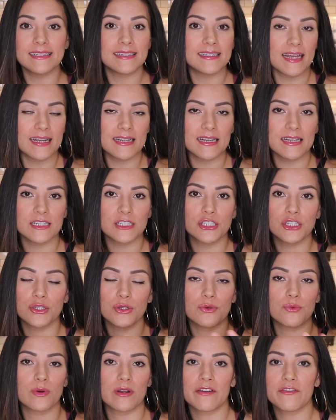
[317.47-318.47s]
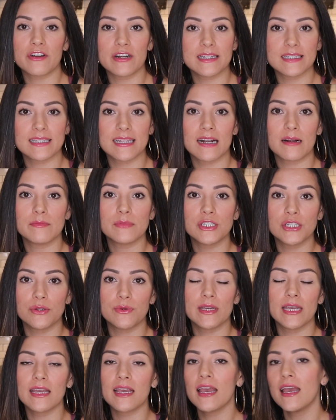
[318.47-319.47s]
set it to whatever it is that I'm
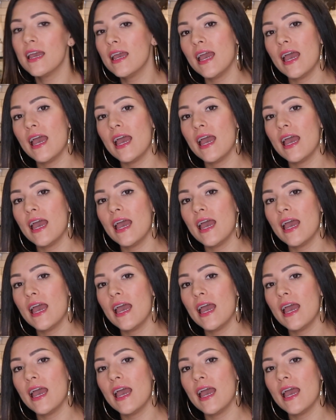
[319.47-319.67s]
doing,